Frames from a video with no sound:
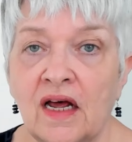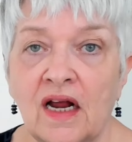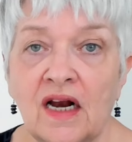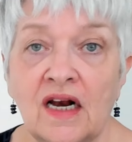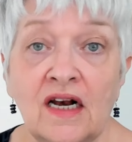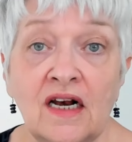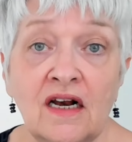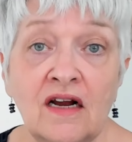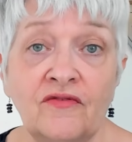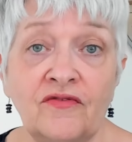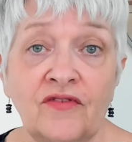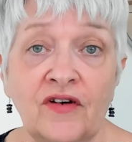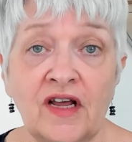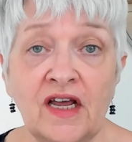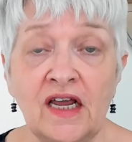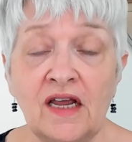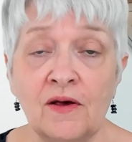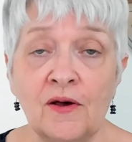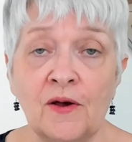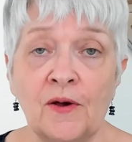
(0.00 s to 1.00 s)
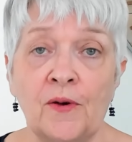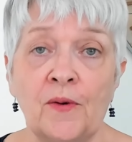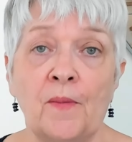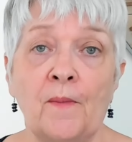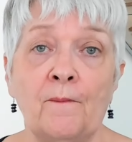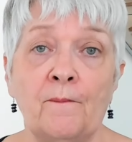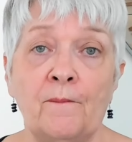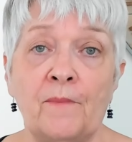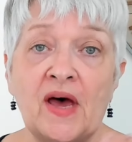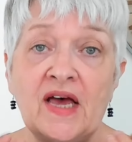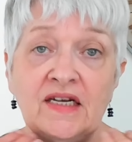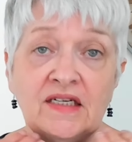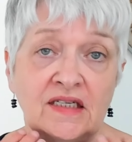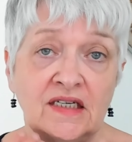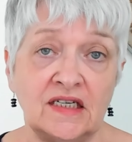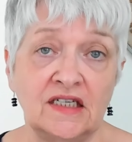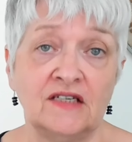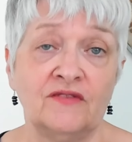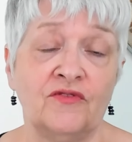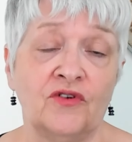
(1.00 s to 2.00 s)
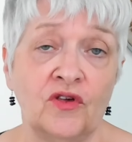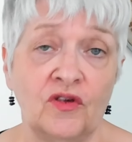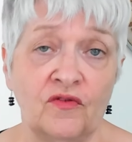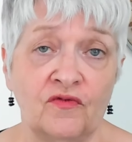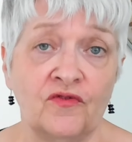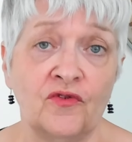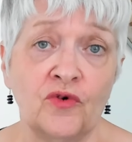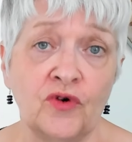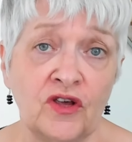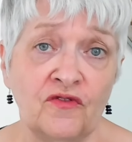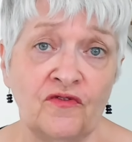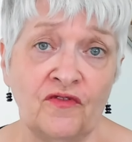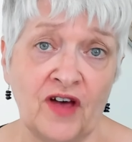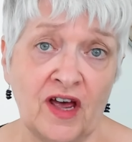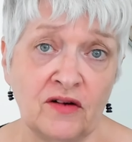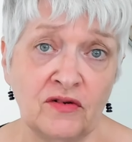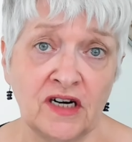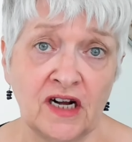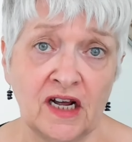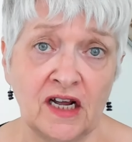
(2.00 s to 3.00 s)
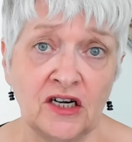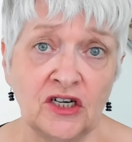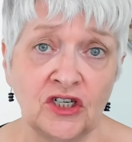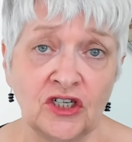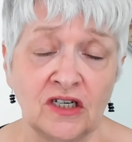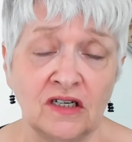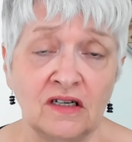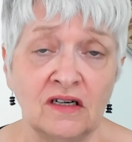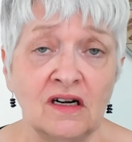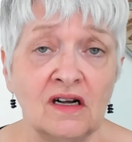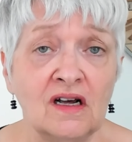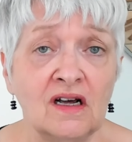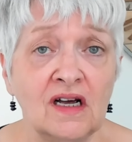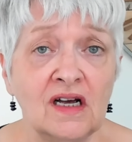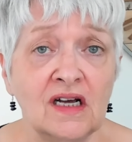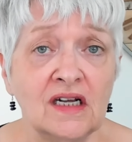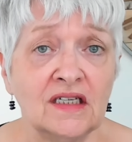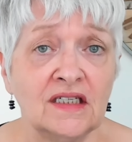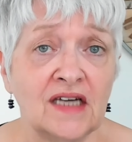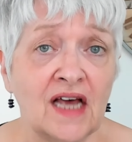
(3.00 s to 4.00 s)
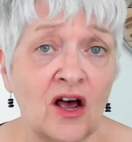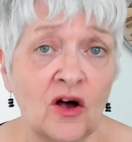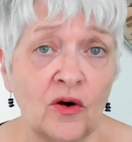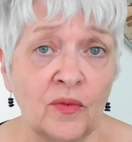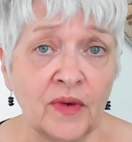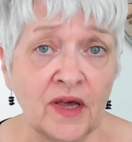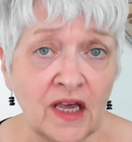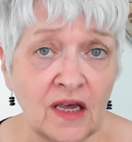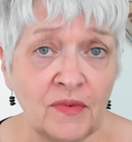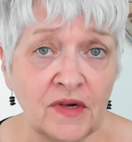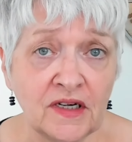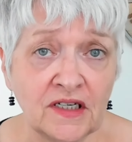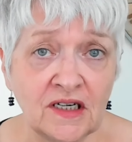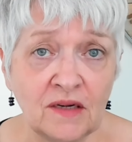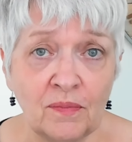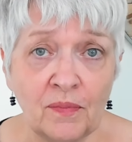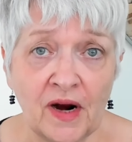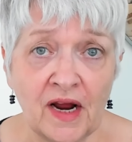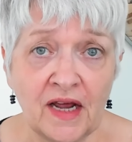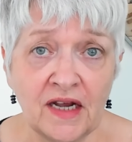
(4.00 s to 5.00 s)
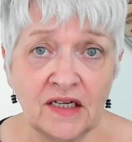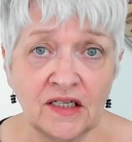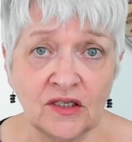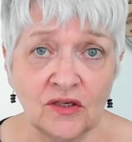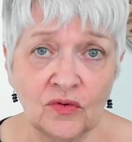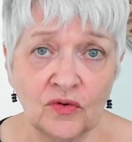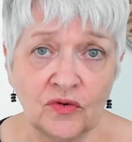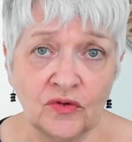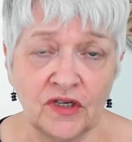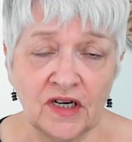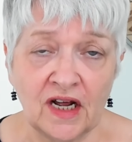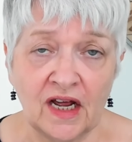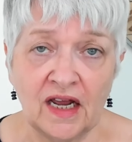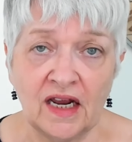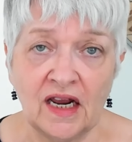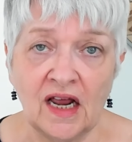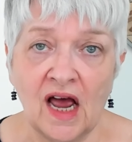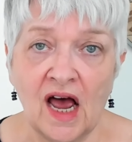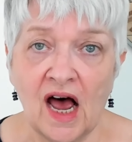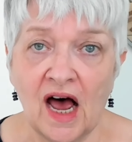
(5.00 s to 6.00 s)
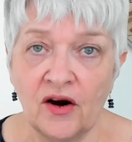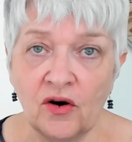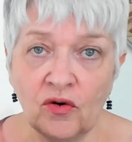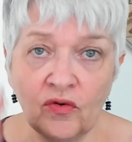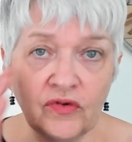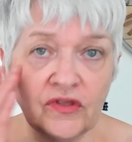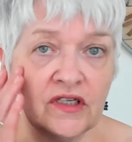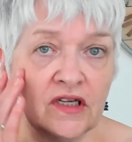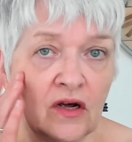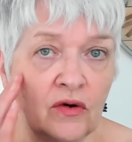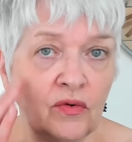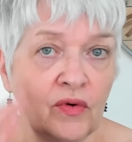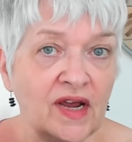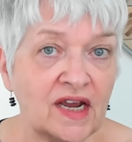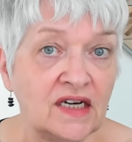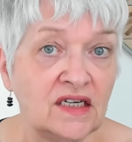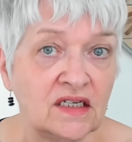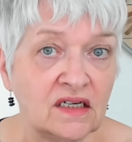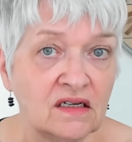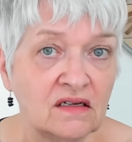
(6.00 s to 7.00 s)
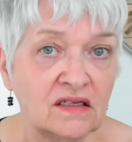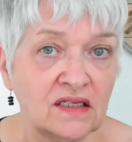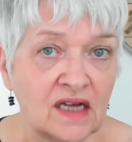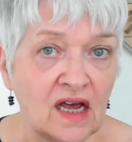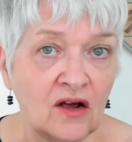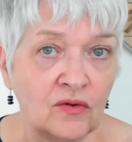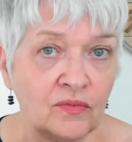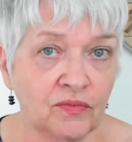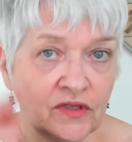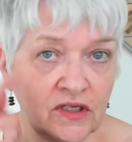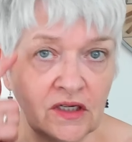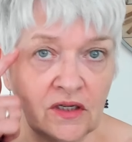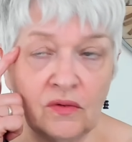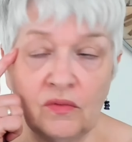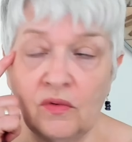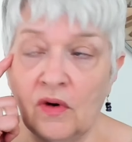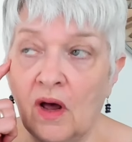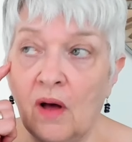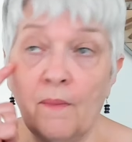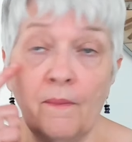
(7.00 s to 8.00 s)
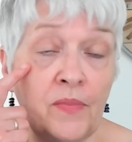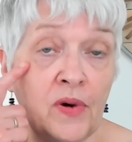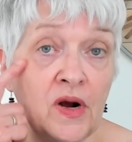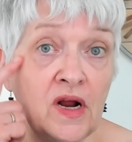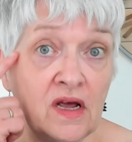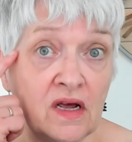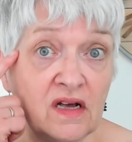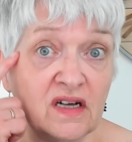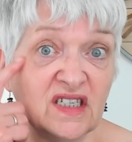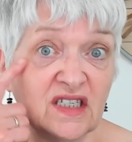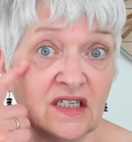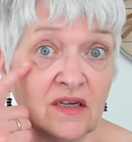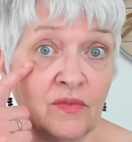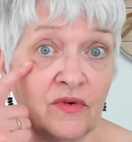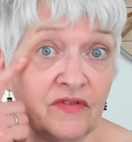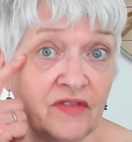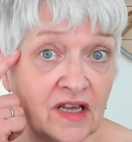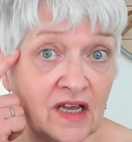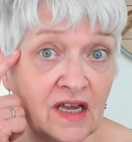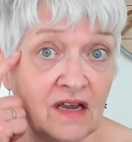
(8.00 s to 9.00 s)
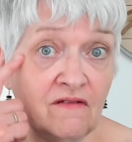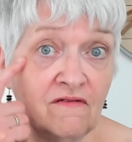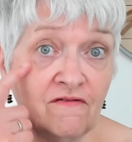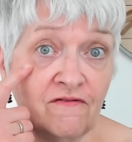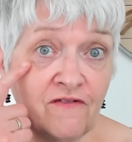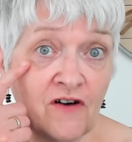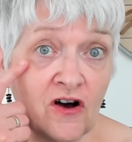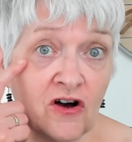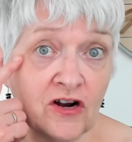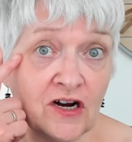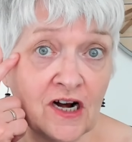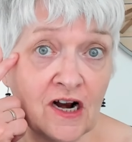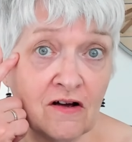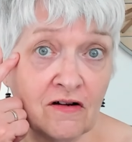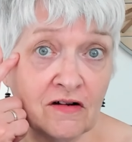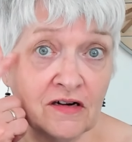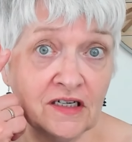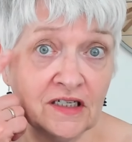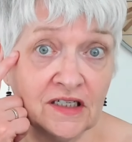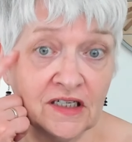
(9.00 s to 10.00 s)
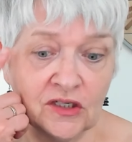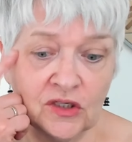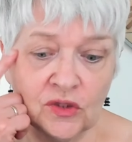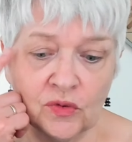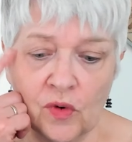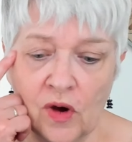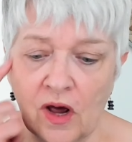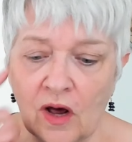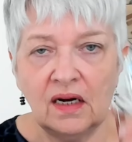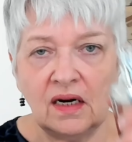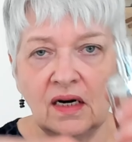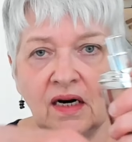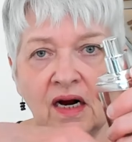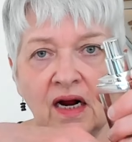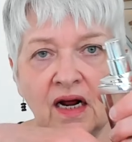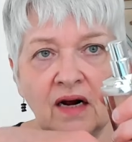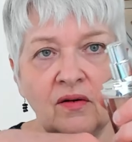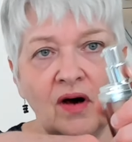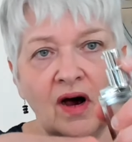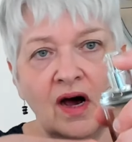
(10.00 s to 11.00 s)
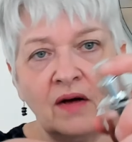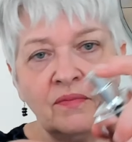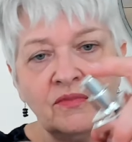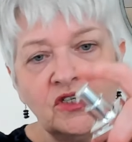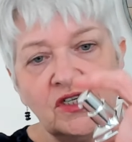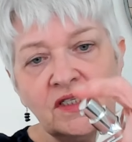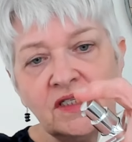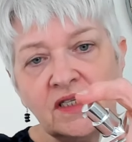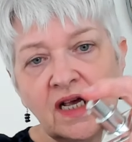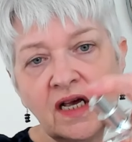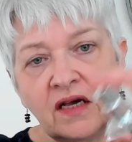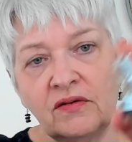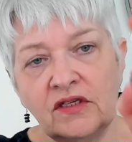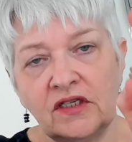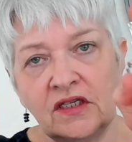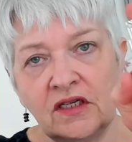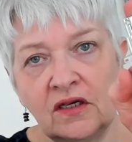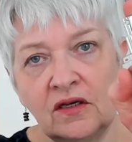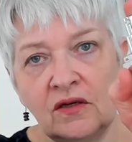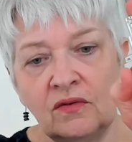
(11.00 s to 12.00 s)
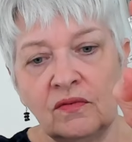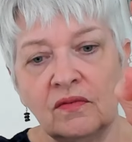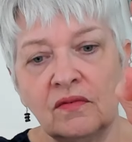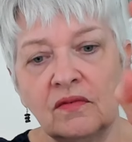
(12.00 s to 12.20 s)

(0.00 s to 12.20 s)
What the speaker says: lovely basis for your foundation to help keep it in place all day. And also it does help to blur some of the fine lines as well. Now I'm just going to